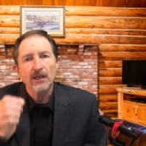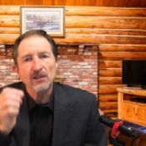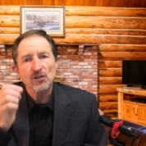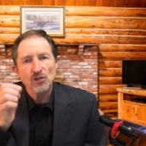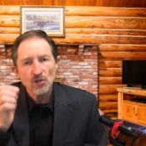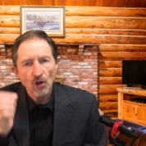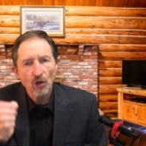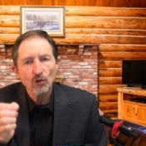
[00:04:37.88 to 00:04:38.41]

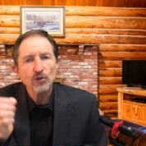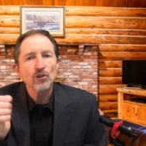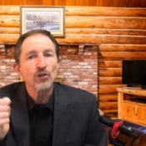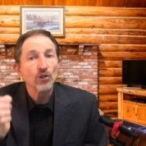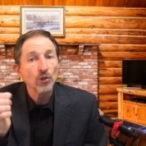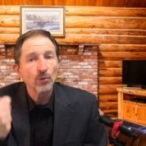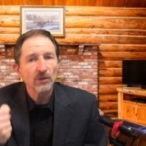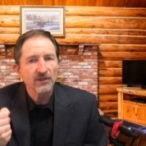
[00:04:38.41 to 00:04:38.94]
has told you
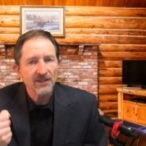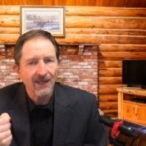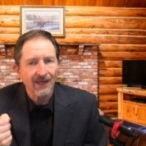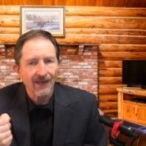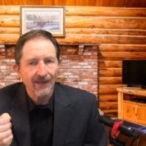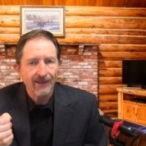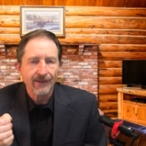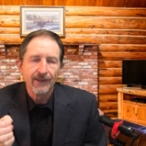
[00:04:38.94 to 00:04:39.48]
you will
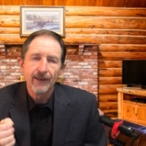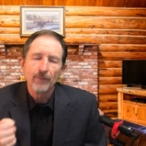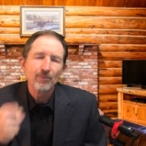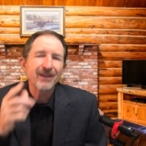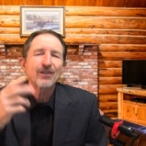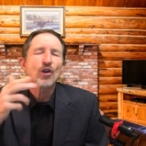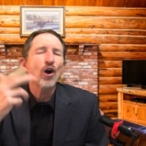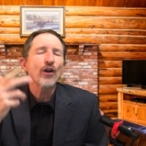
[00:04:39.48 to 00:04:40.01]
die,
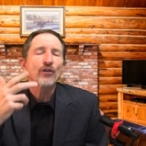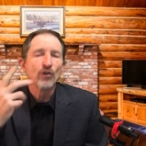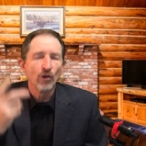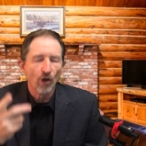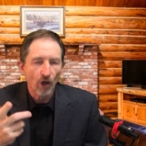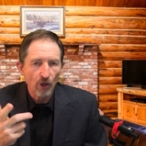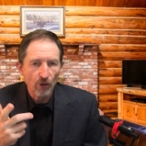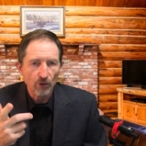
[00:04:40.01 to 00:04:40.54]
but God
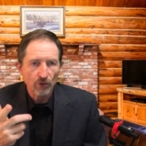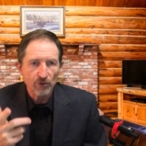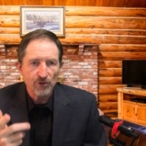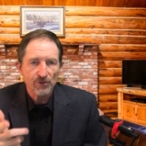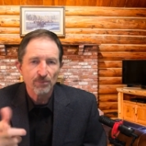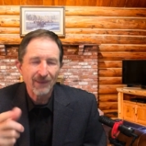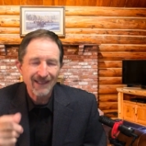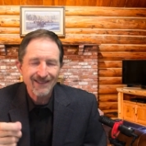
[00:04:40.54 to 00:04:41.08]

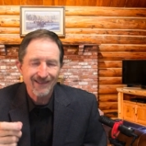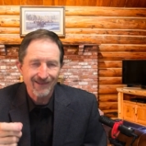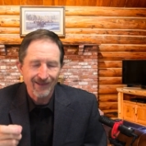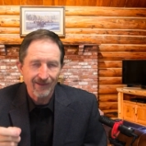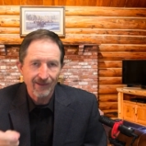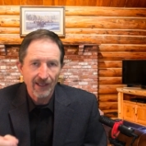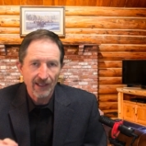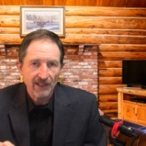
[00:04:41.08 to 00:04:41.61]
knows better
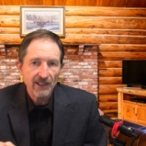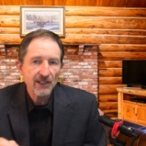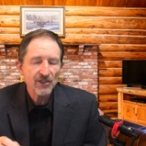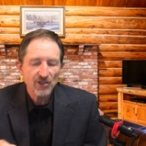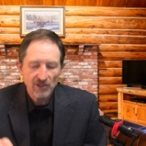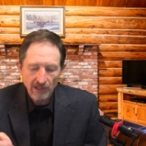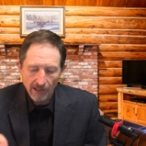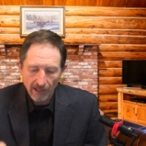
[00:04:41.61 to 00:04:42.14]
than that.
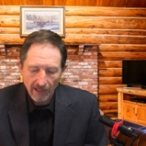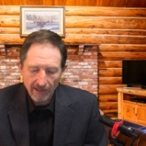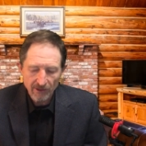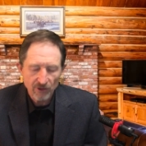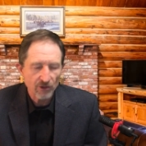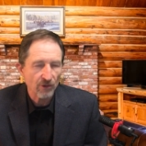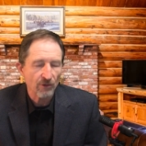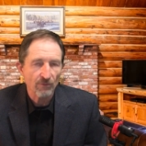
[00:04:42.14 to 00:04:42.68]
He's just
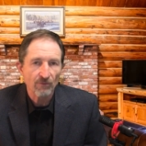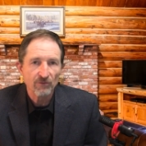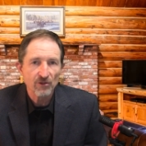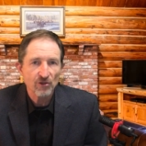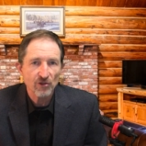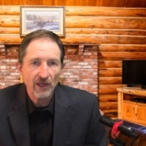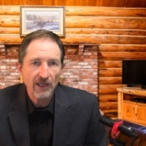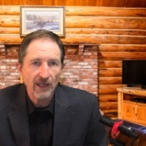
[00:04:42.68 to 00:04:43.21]
lying to you
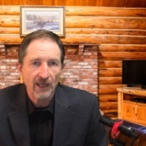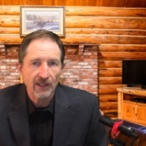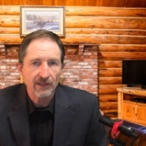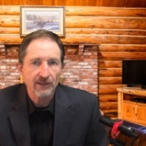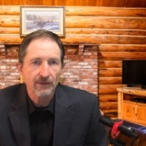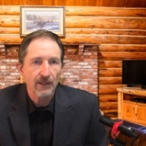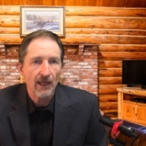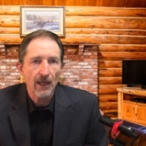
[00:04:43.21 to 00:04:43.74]
straight
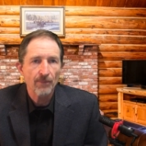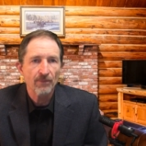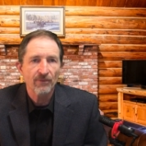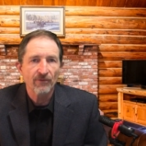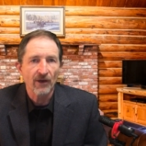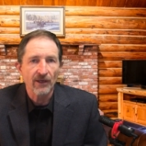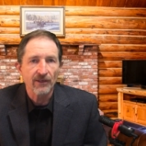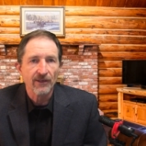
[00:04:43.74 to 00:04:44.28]
out, up
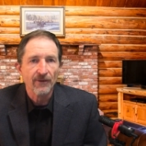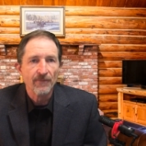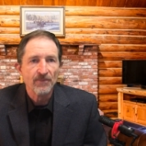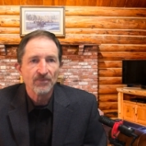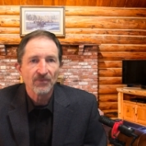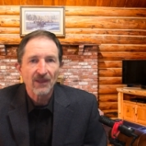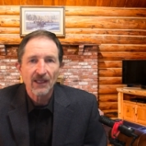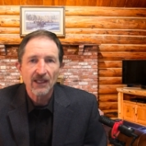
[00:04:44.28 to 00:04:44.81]
front.
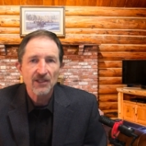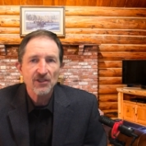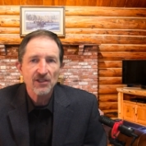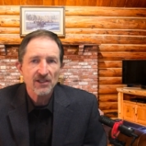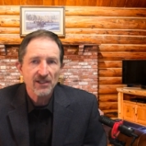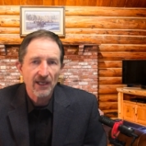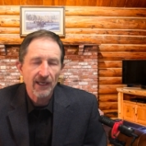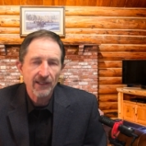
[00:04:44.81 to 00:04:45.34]
He's
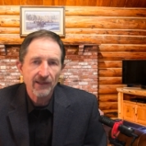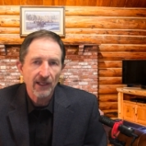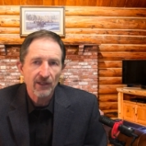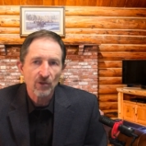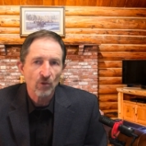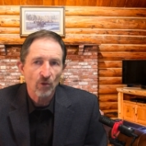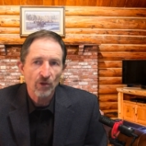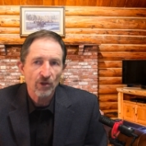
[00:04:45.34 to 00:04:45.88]
just saying
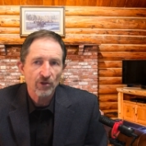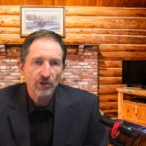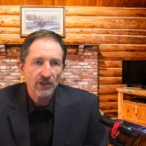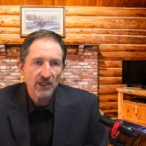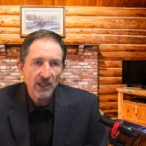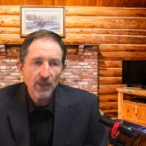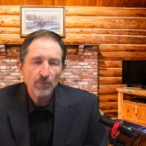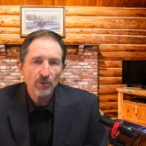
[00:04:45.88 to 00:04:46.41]
that in order to
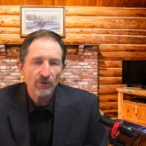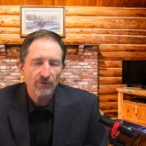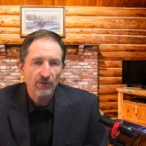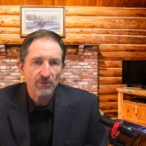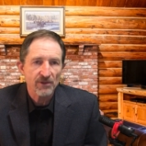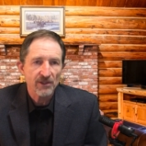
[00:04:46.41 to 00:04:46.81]
keep you from